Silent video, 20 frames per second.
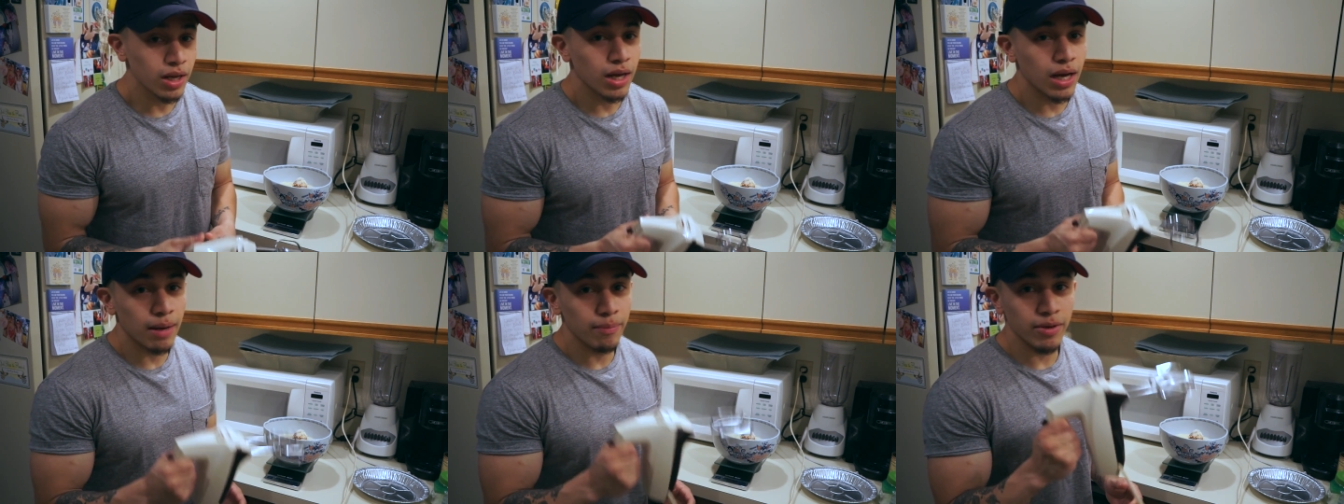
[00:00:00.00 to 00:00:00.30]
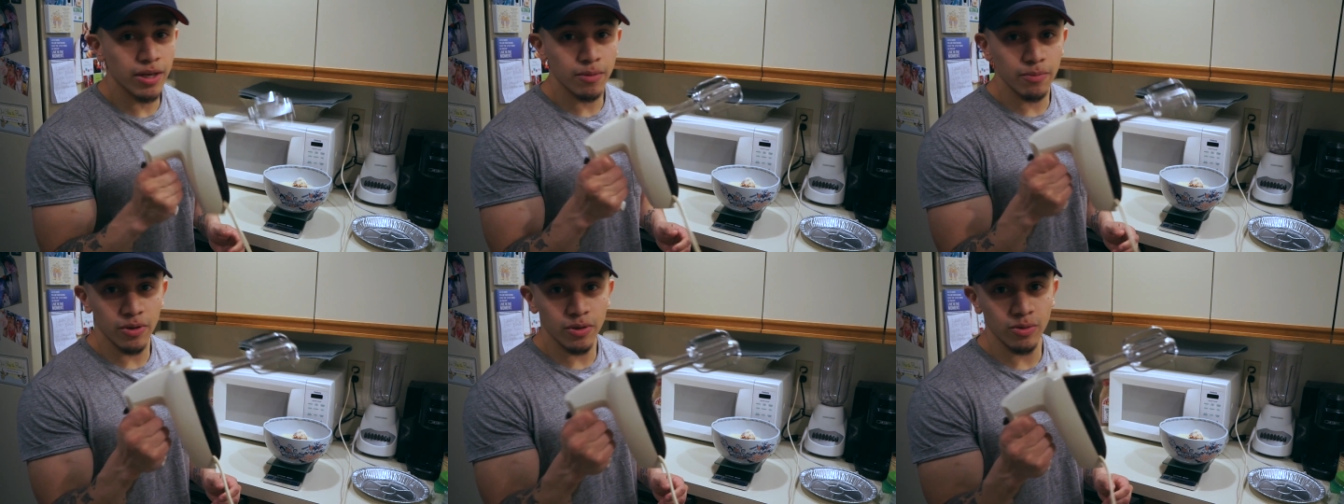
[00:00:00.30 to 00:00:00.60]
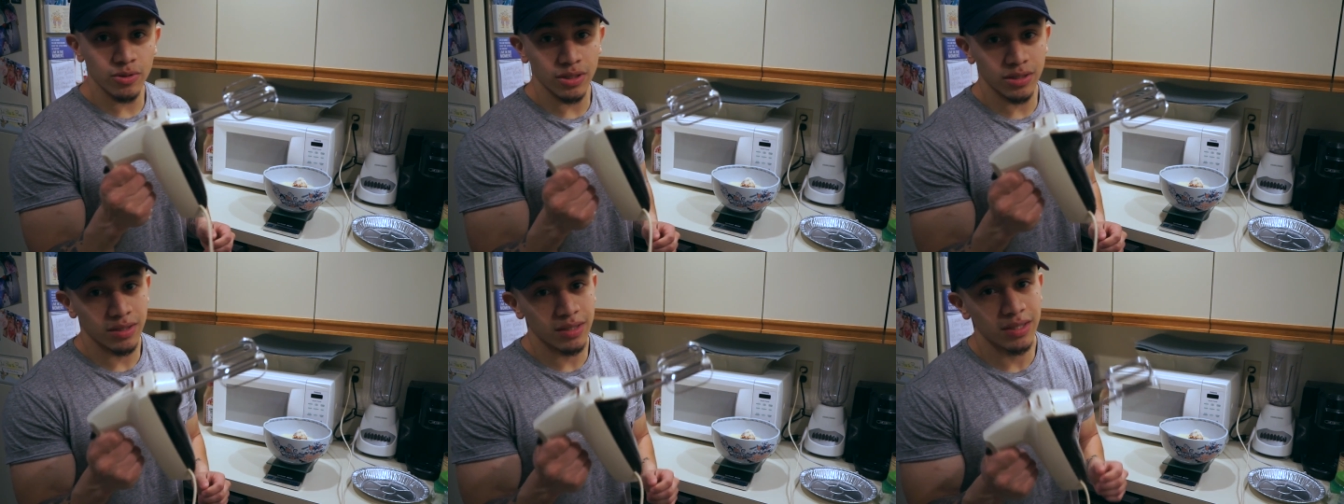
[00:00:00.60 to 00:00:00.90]
I'm going to be
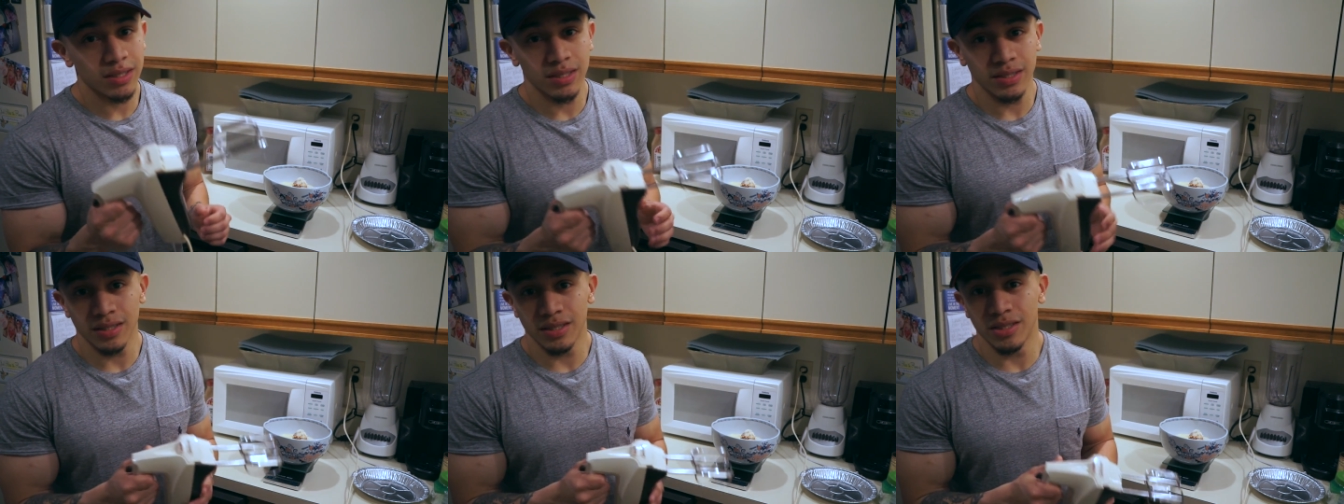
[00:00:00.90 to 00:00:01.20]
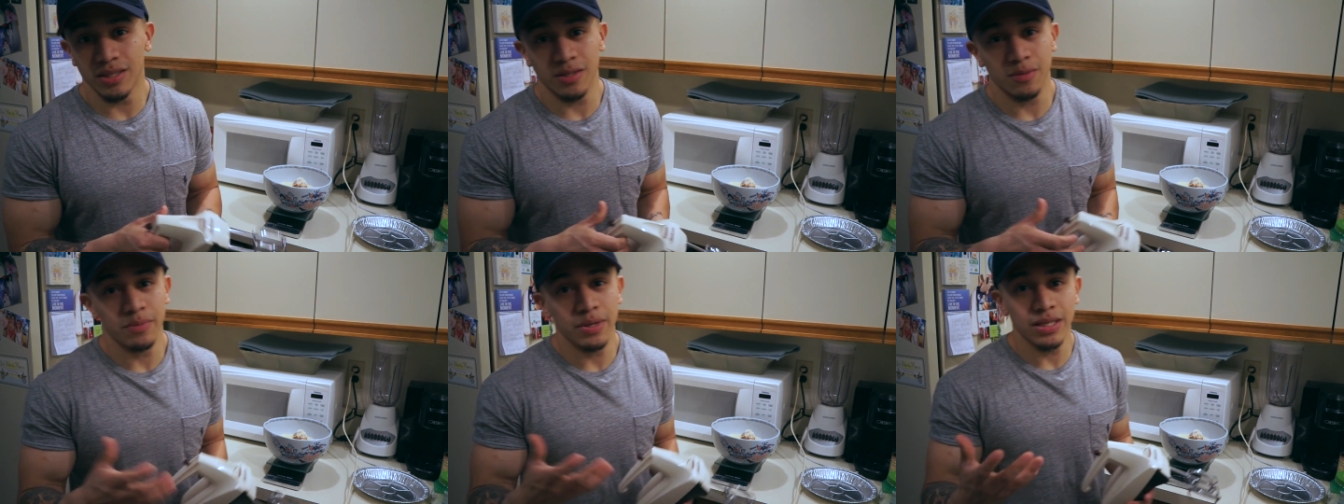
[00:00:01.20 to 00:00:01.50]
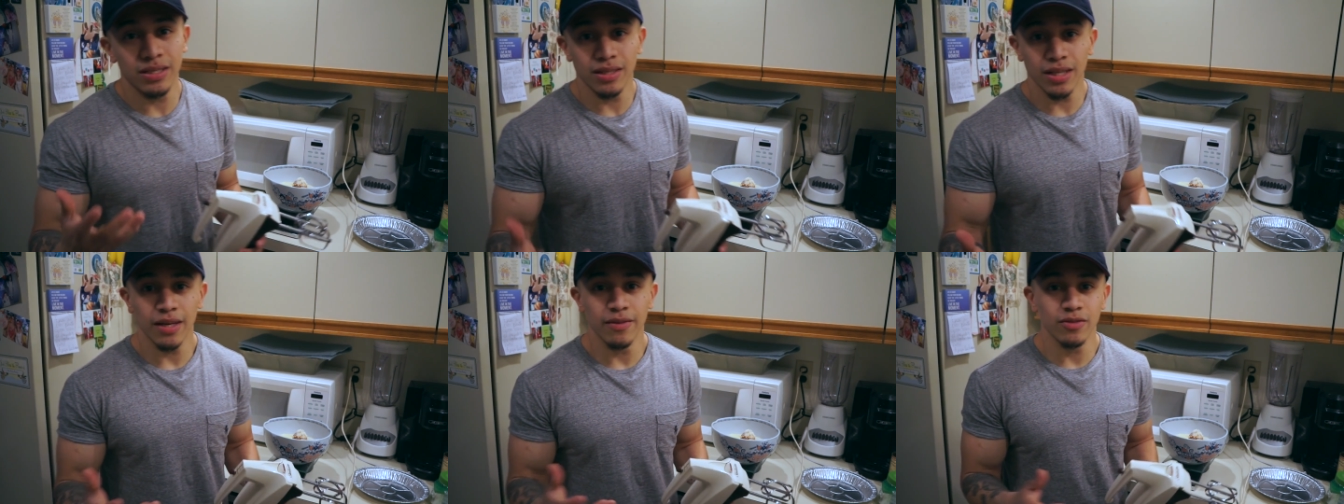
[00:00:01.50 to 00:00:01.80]
using this because it just
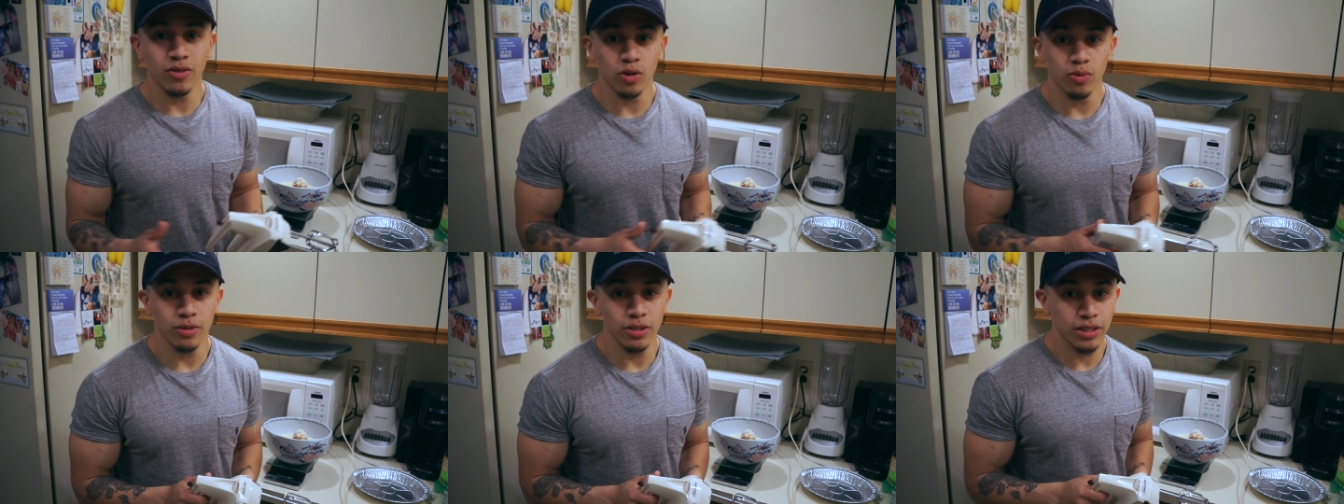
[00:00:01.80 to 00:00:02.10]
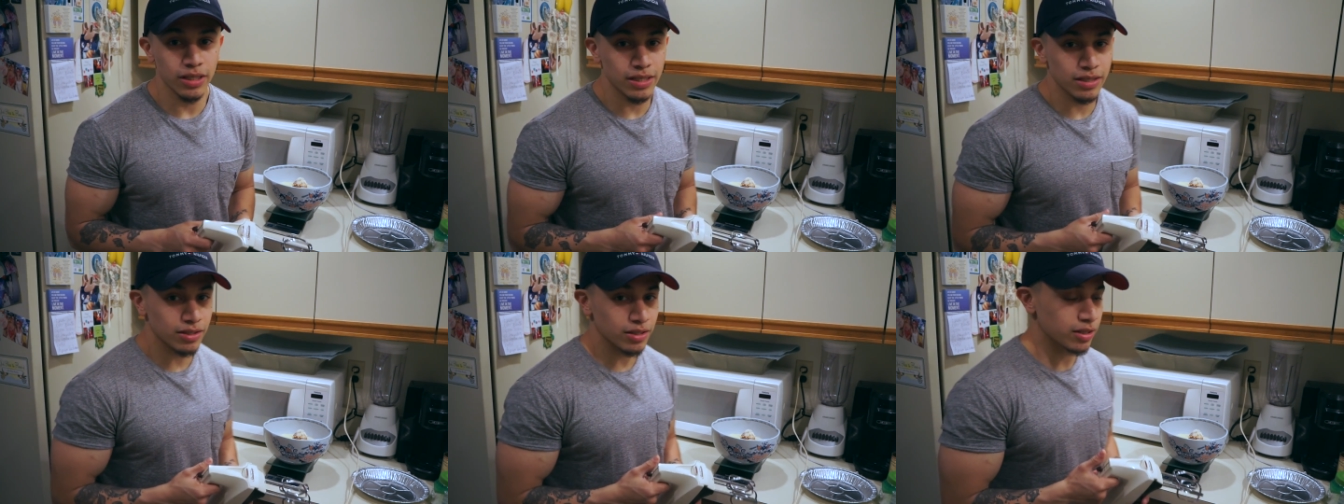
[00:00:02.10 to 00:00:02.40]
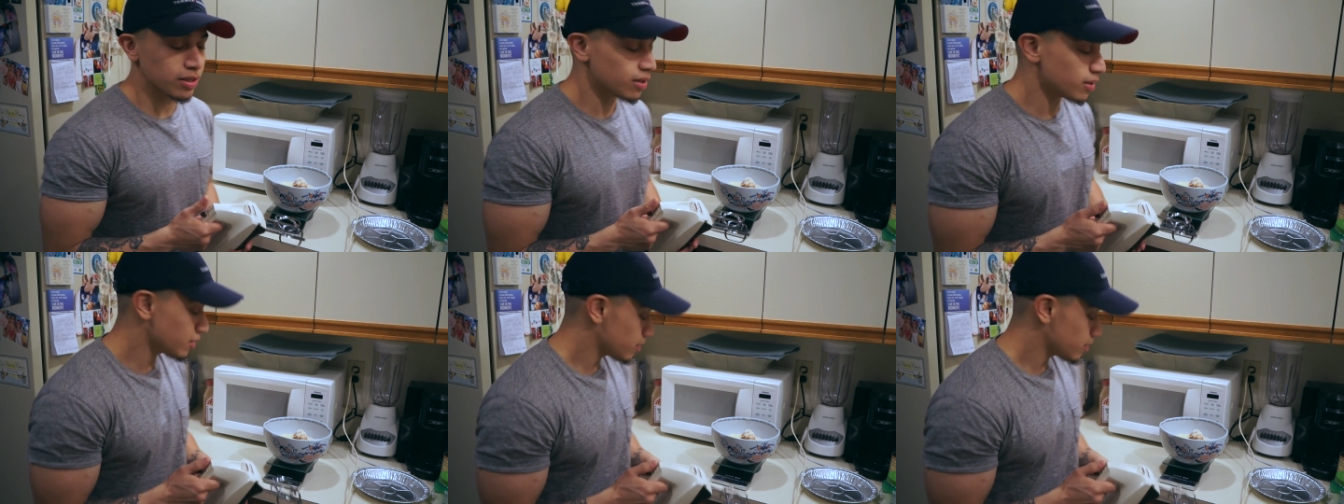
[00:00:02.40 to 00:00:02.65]
makes life so much easier.